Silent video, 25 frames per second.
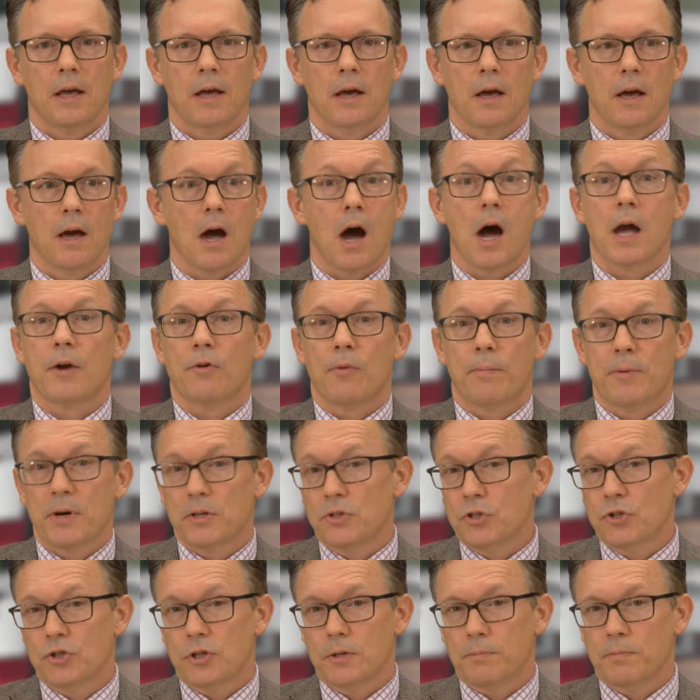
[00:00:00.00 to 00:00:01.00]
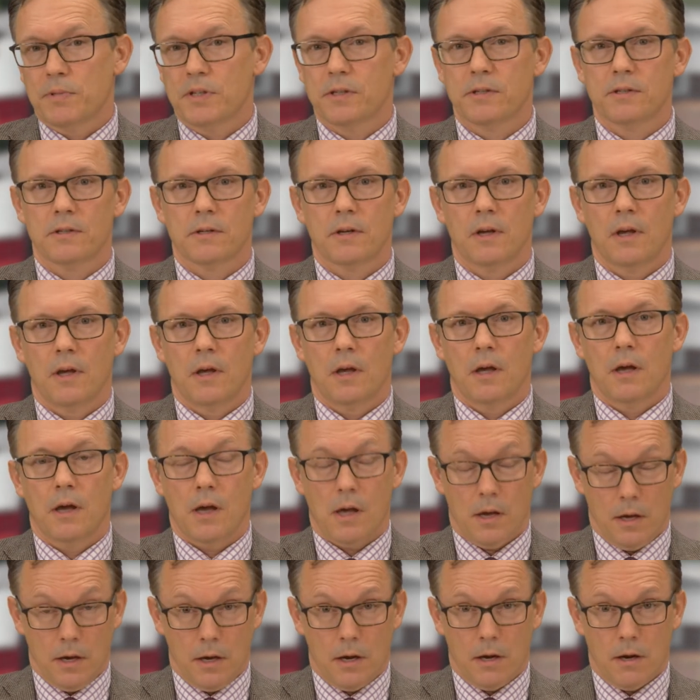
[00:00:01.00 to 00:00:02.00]
higher apprenticeships,
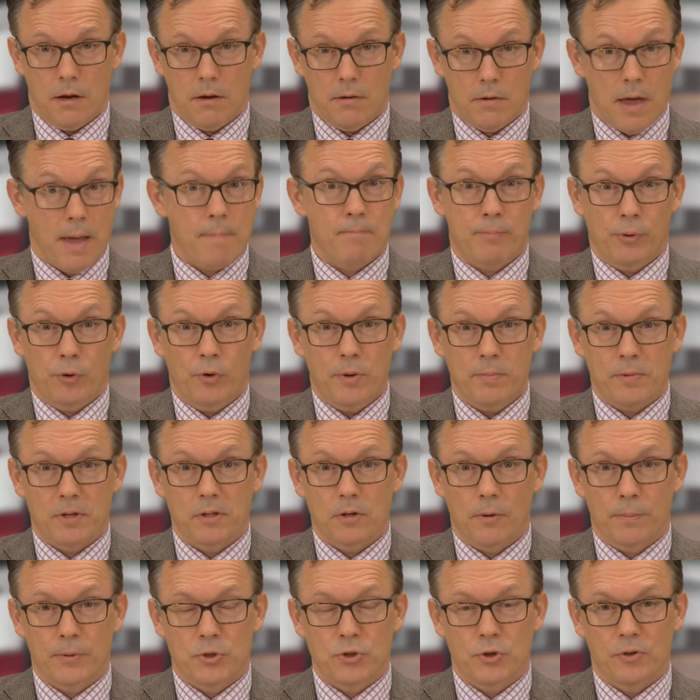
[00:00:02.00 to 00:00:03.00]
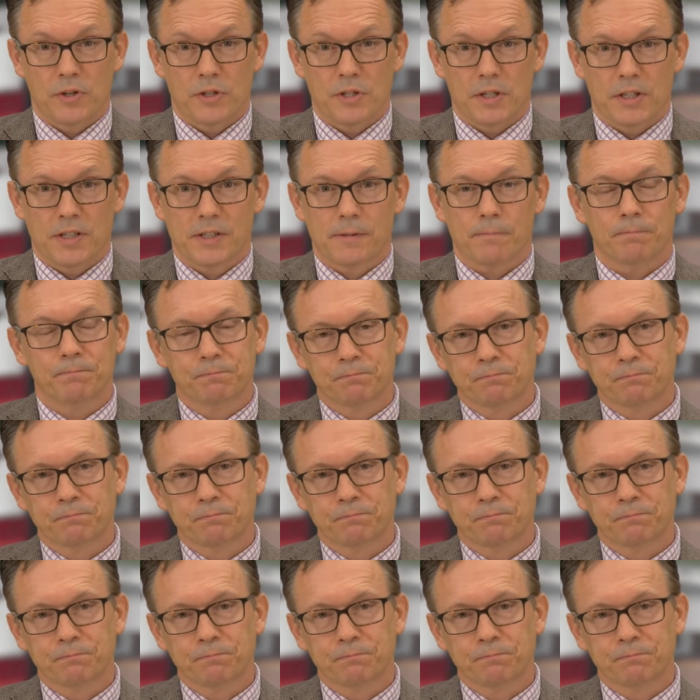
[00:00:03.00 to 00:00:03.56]
employment opportunities.